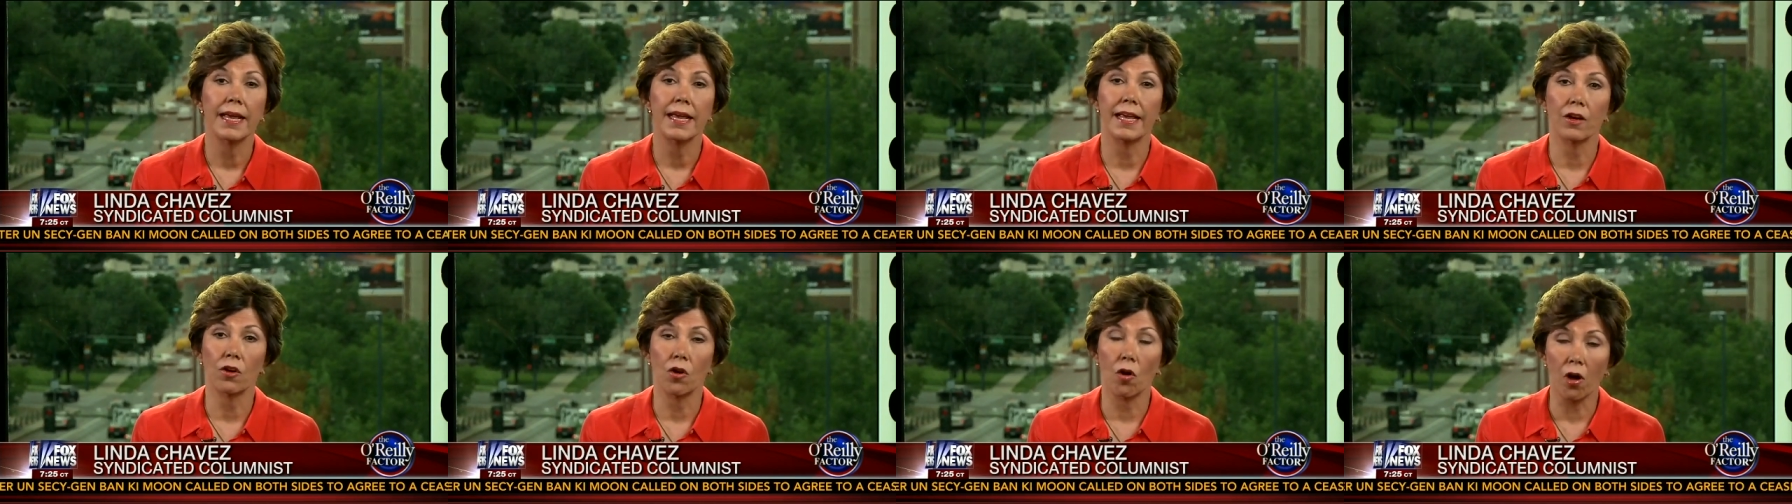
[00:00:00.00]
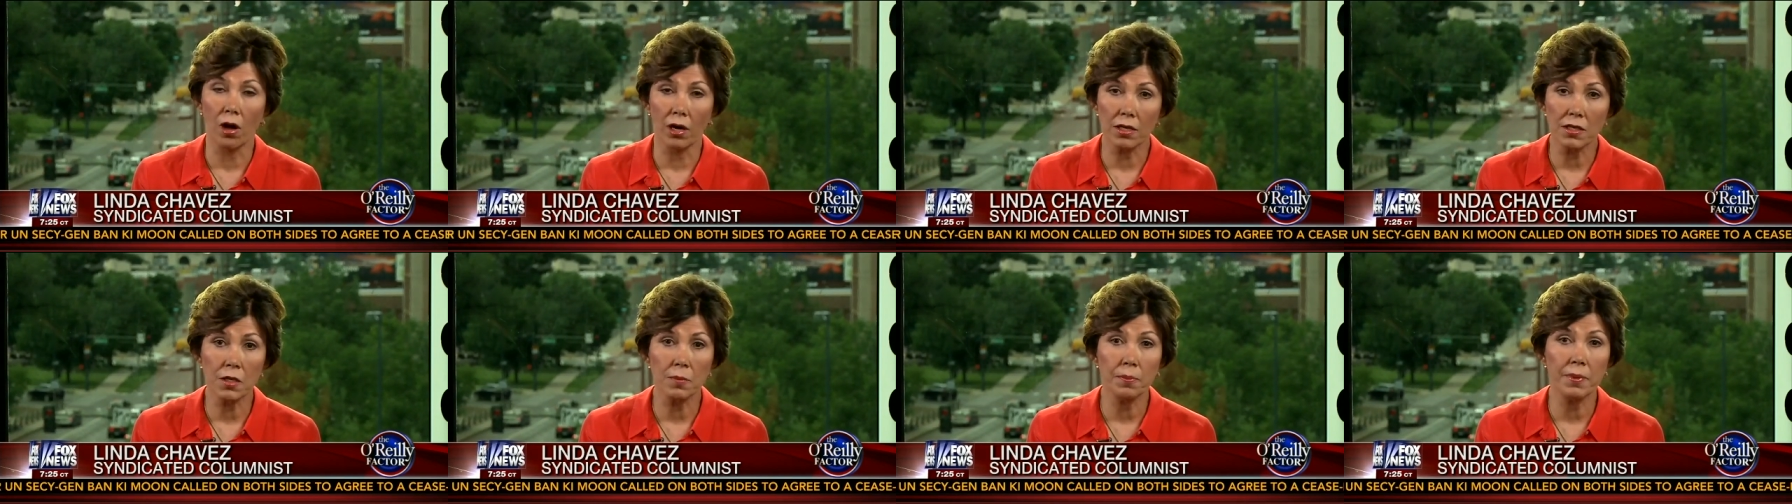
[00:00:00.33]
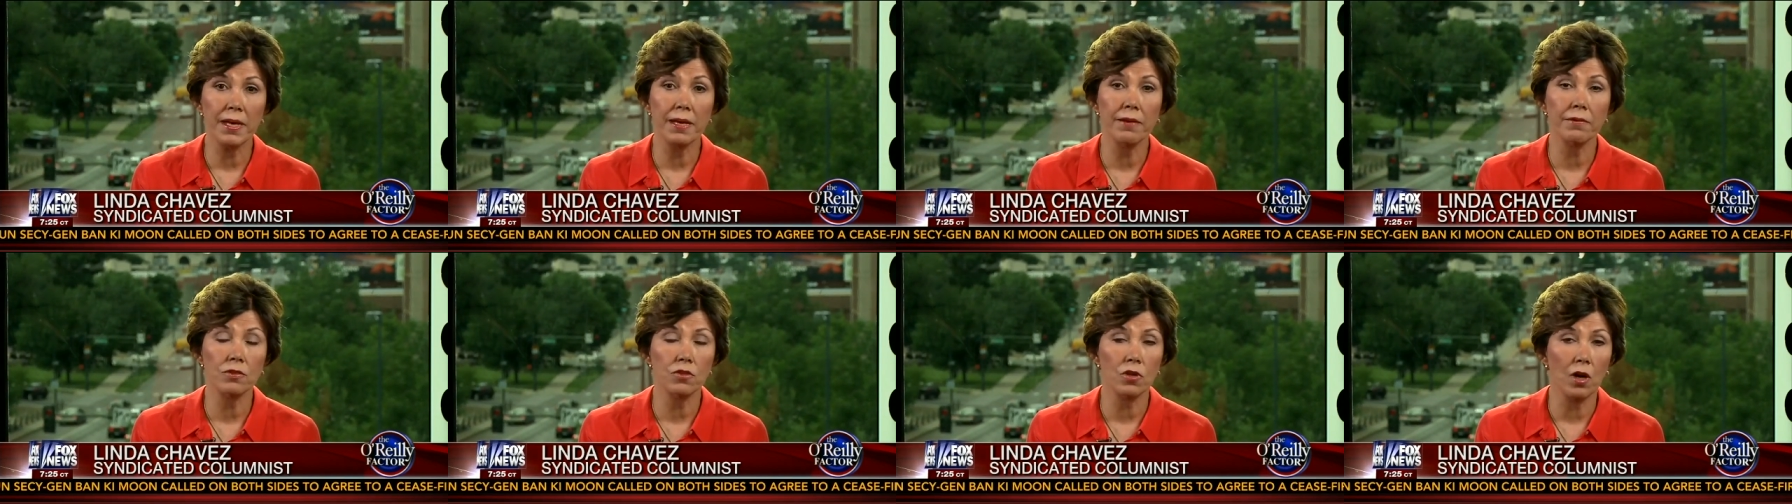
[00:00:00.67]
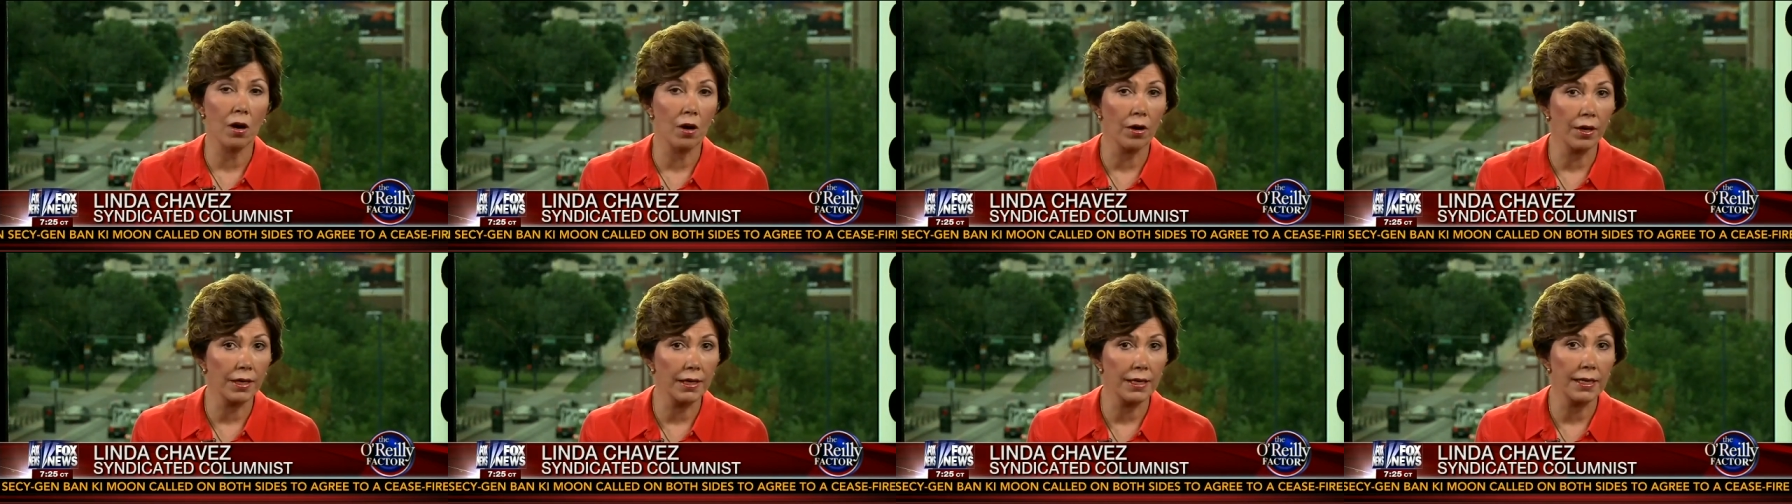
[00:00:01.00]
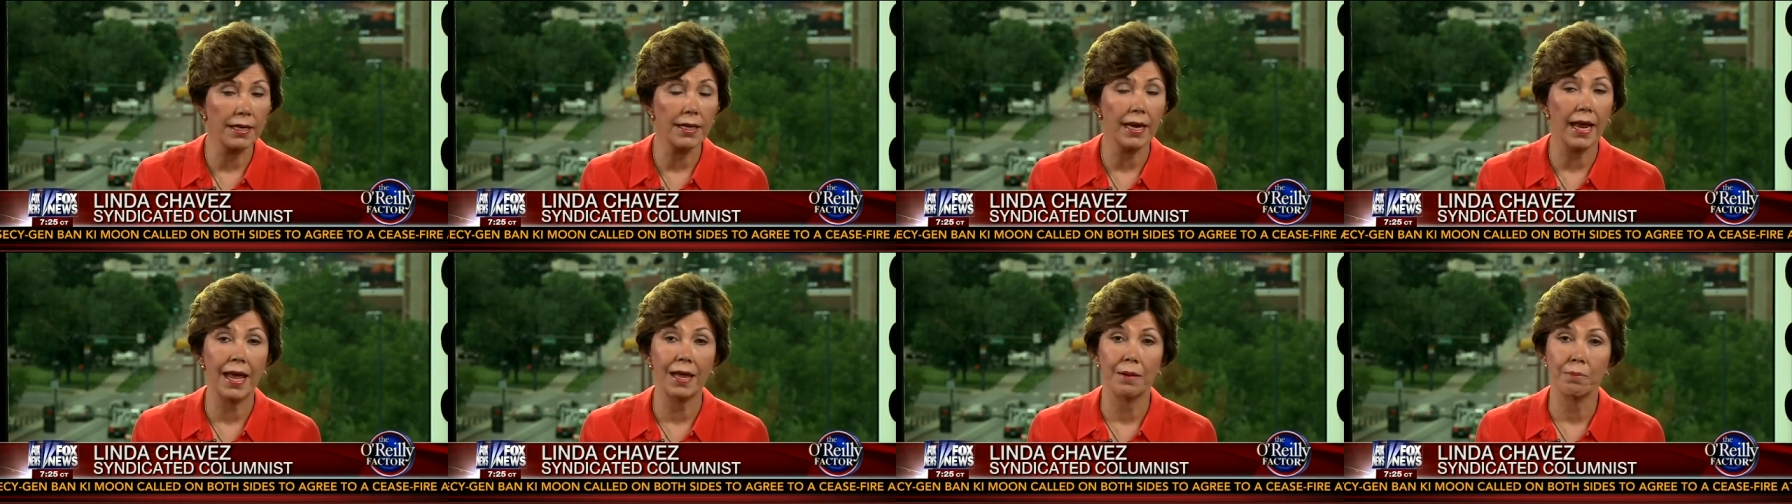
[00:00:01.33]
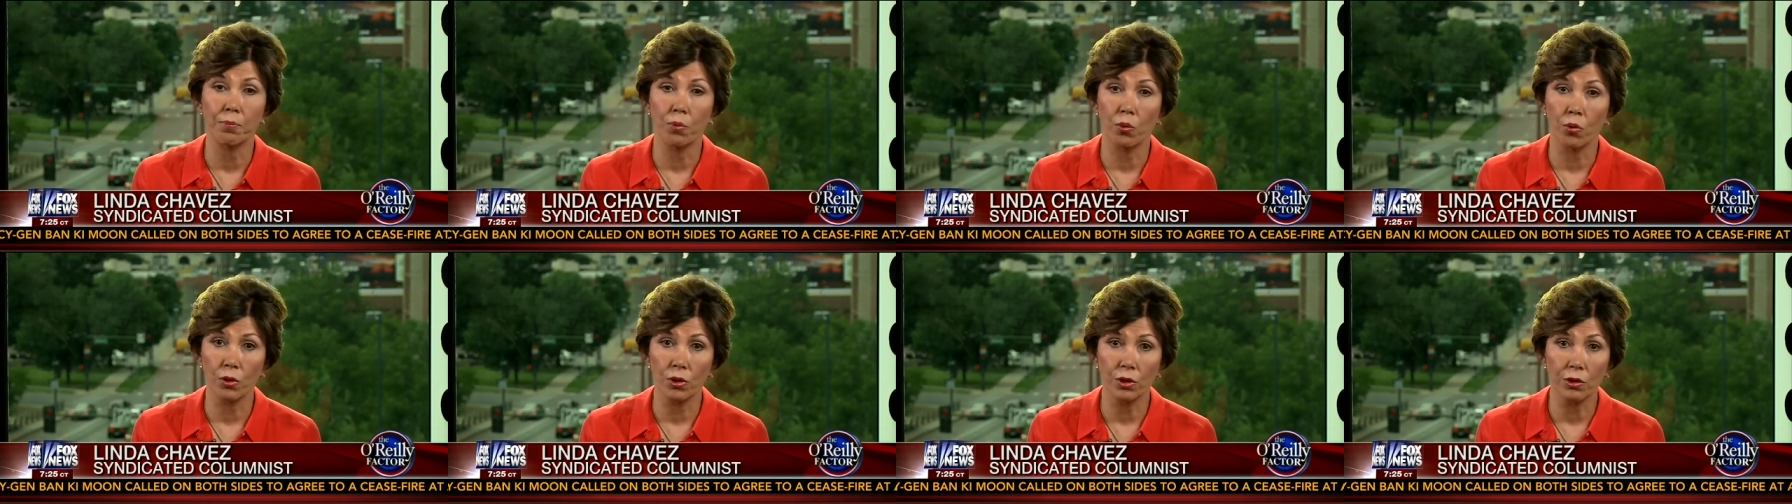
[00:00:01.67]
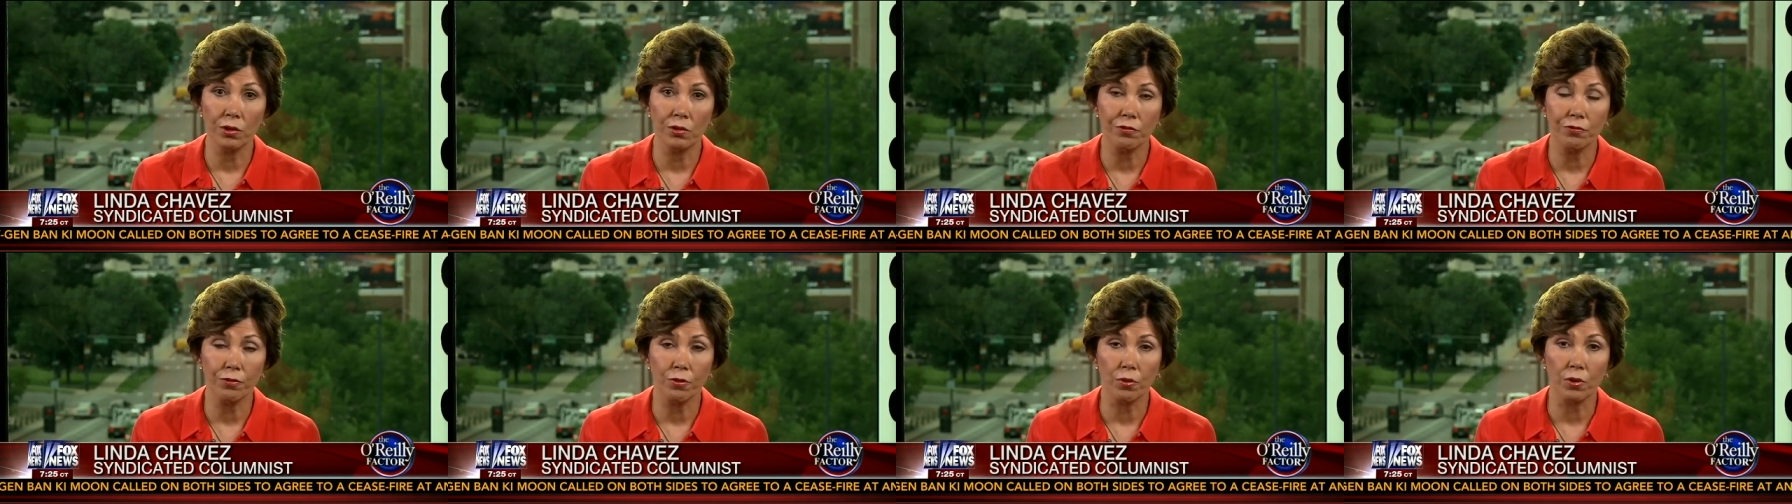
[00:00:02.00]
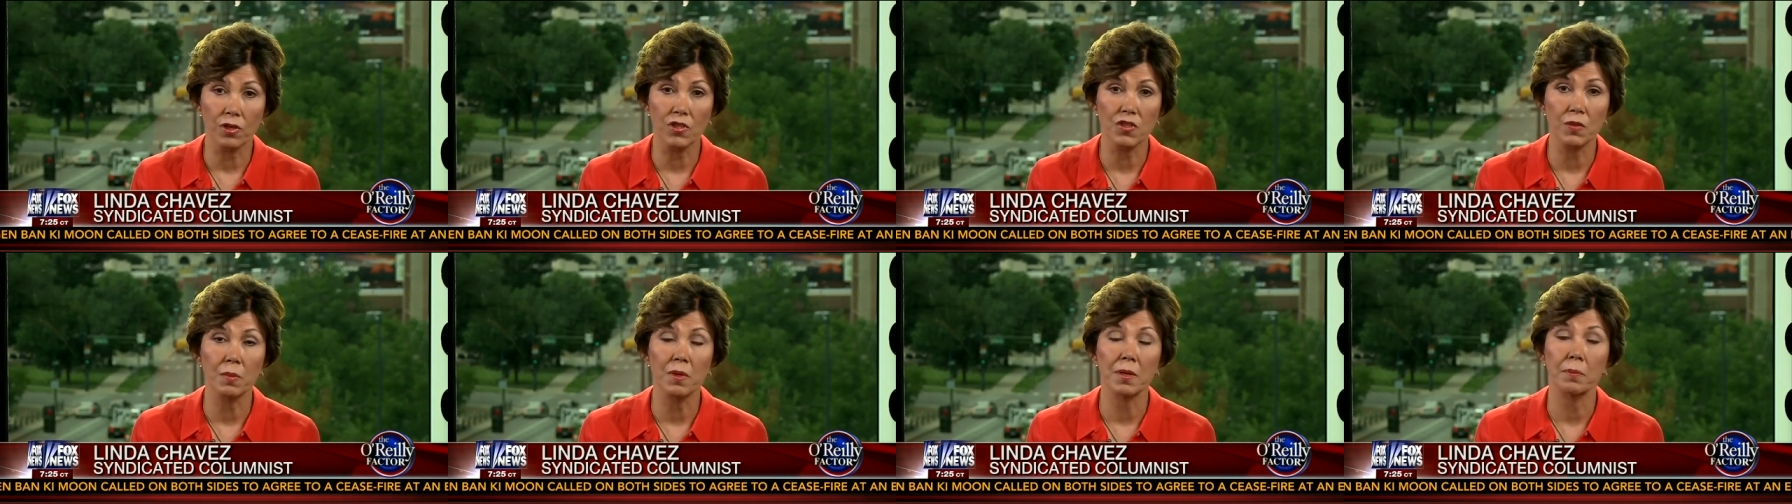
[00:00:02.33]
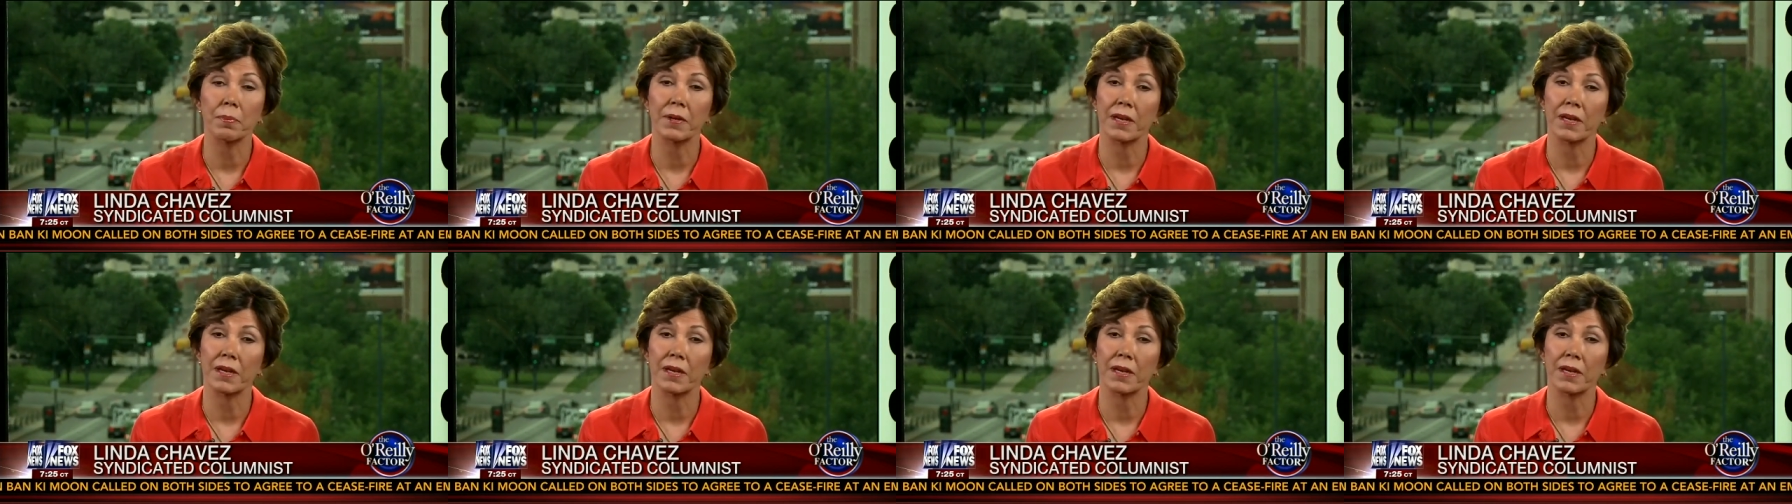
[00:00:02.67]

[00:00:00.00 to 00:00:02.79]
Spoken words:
It ought to be targeted at border enforcement,